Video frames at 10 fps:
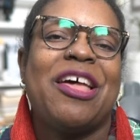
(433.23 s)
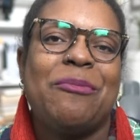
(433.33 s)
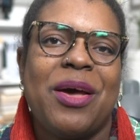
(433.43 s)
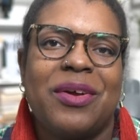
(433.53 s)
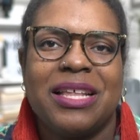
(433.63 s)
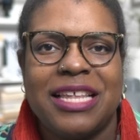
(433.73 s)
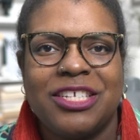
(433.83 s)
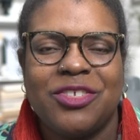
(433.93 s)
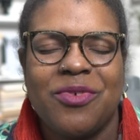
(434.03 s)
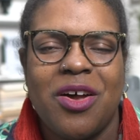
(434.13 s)
about
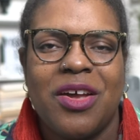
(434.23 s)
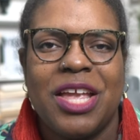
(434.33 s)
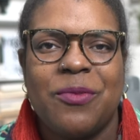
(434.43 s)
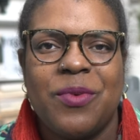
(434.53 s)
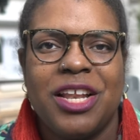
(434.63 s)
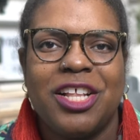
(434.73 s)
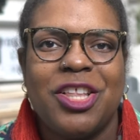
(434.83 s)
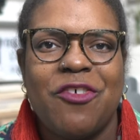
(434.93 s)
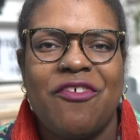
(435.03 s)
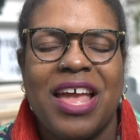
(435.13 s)
cholesterol and what a
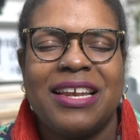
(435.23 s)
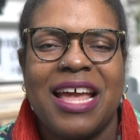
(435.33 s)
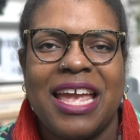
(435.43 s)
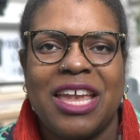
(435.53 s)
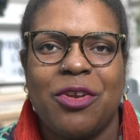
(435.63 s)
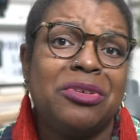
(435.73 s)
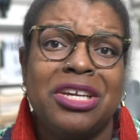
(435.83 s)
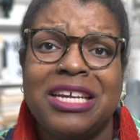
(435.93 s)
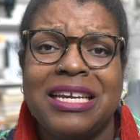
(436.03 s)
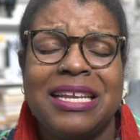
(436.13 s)
low fat diet
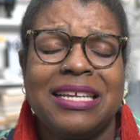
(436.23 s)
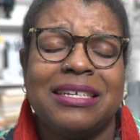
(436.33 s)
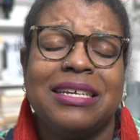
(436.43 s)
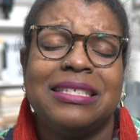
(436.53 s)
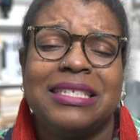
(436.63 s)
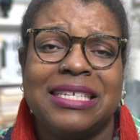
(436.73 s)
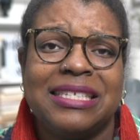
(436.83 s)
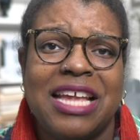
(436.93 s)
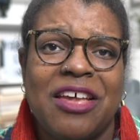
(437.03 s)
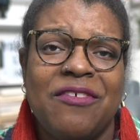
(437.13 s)
could
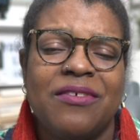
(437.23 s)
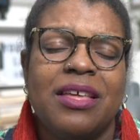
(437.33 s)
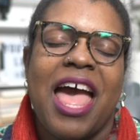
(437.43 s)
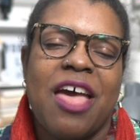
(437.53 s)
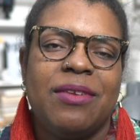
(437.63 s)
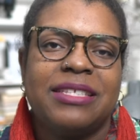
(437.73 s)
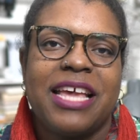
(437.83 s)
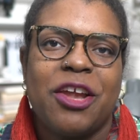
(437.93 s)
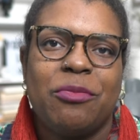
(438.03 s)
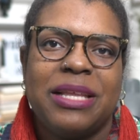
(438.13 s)
consist of. I have an
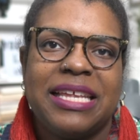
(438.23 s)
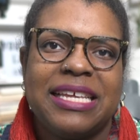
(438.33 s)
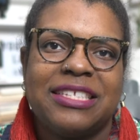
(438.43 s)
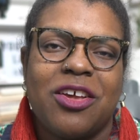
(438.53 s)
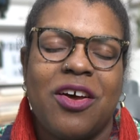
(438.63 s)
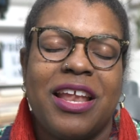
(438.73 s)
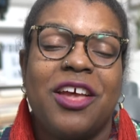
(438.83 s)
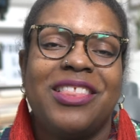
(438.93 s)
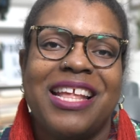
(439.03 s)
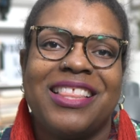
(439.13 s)
entire playlist called
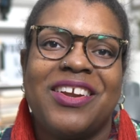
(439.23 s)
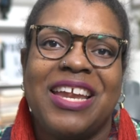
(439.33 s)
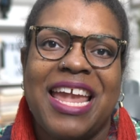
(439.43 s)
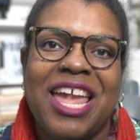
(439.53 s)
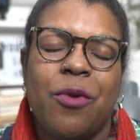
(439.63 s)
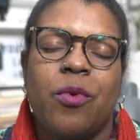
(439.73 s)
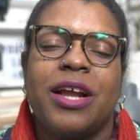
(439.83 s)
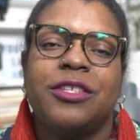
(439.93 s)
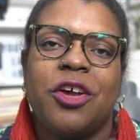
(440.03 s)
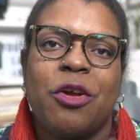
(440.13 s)
Health at 38 where
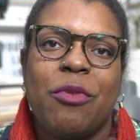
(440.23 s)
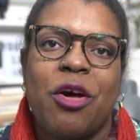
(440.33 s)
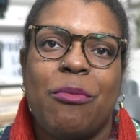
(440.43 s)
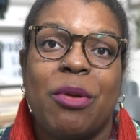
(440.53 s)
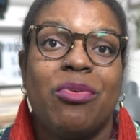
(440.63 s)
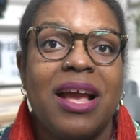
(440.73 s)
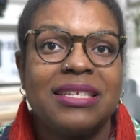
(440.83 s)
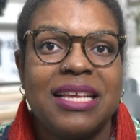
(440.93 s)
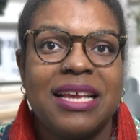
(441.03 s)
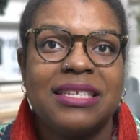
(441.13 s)
I talk about my my
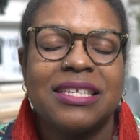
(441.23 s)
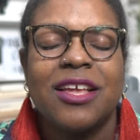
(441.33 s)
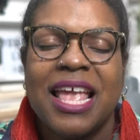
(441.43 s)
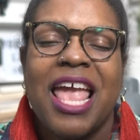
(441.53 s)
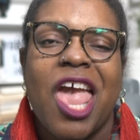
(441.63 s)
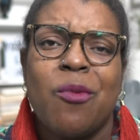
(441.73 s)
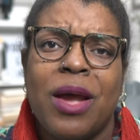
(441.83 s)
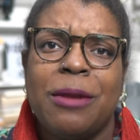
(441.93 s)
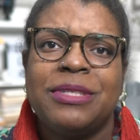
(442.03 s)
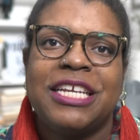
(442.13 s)
process and
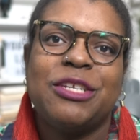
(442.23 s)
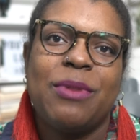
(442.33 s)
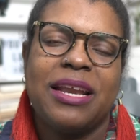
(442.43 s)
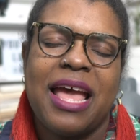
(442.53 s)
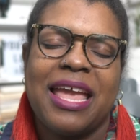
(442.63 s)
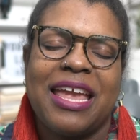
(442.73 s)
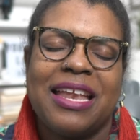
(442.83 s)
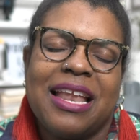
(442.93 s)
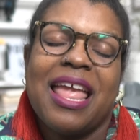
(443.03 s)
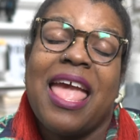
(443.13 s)
why I'm changing my
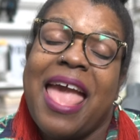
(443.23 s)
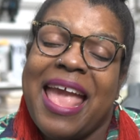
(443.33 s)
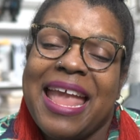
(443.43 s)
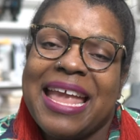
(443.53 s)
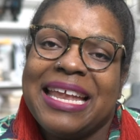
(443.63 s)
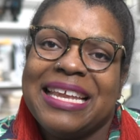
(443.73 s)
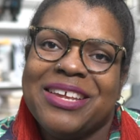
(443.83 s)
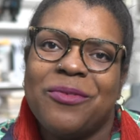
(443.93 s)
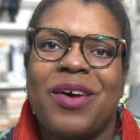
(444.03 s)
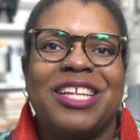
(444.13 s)
diet and
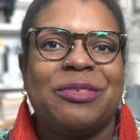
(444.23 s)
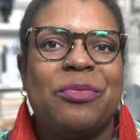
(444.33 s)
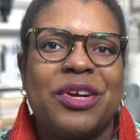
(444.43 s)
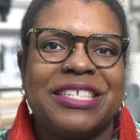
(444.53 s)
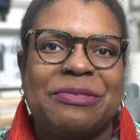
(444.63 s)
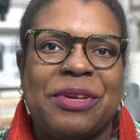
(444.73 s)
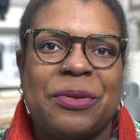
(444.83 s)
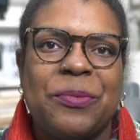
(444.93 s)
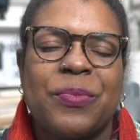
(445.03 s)
why it's important to me.